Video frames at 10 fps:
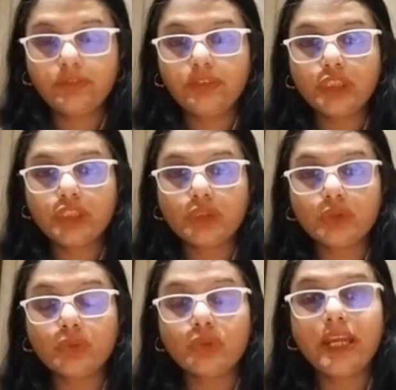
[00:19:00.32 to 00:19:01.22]
which
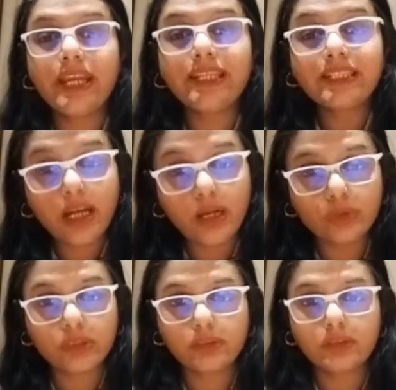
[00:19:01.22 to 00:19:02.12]
you
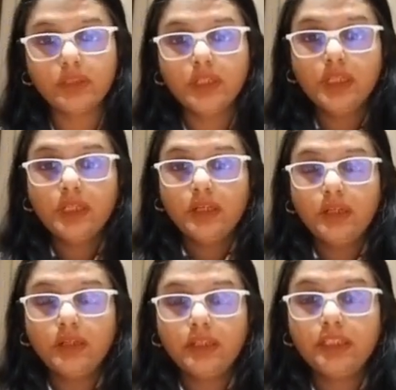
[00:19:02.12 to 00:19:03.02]
encounter
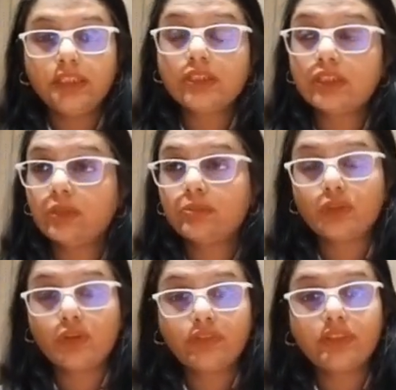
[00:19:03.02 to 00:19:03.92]
in
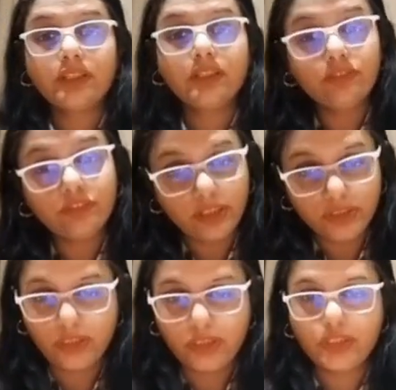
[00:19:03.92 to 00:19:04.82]
terms of the
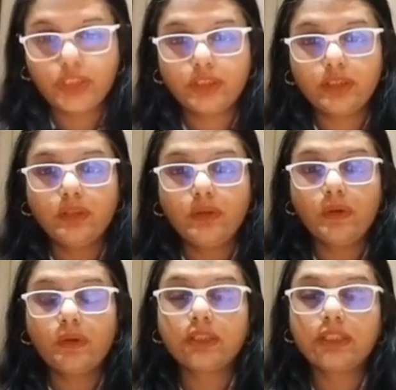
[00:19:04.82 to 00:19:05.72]
infrastructure
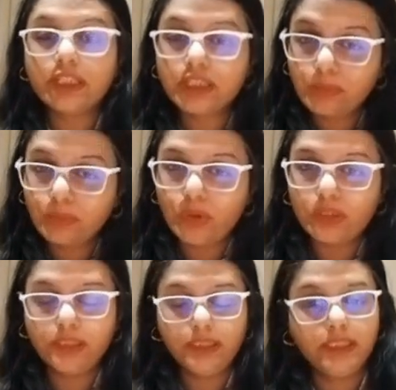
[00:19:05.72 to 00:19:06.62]
or data
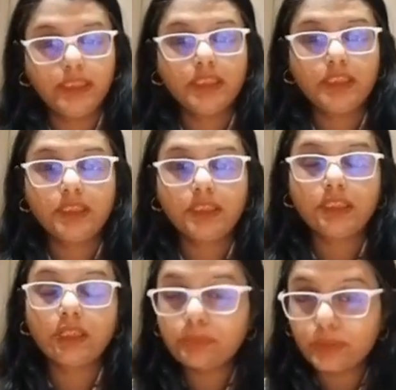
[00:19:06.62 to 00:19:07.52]
modeling,
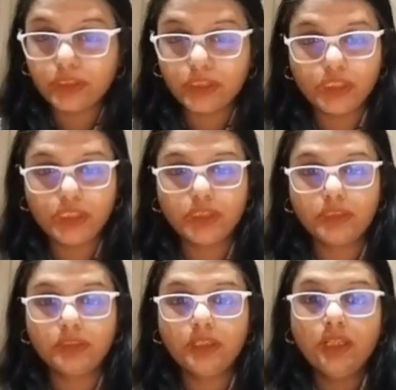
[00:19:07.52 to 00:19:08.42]

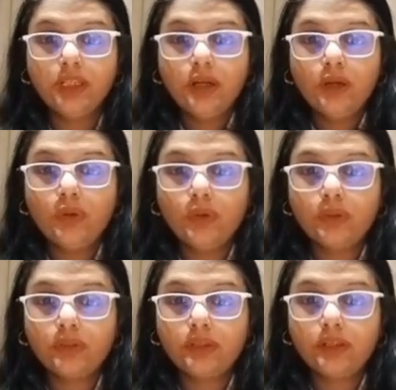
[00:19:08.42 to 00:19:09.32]
computation or